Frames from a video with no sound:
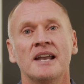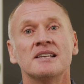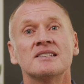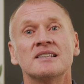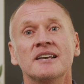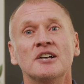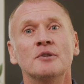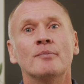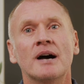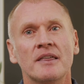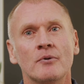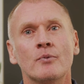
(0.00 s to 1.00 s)
unassailed
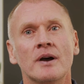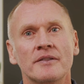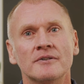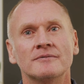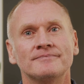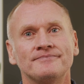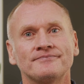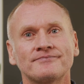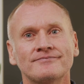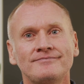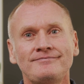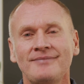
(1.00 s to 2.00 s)
by the weather.
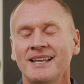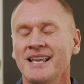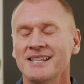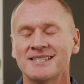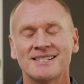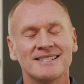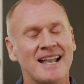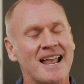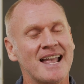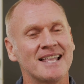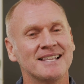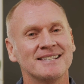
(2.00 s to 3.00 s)
It
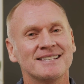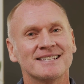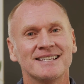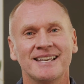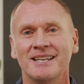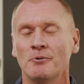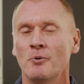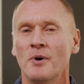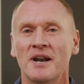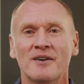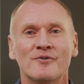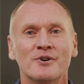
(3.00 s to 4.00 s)
stands in
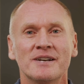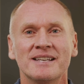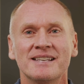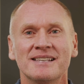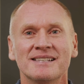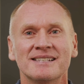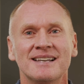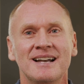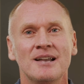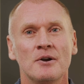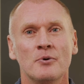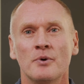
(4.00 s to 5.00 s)
whatever it is
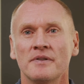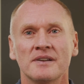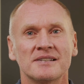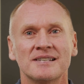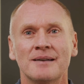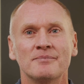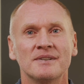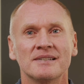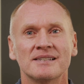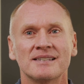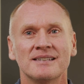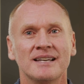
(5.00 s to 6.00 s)
with
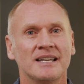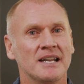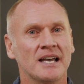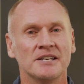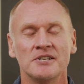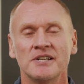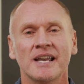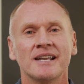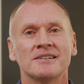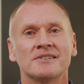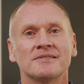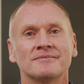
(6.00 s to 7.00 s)
acceptance and unchanged.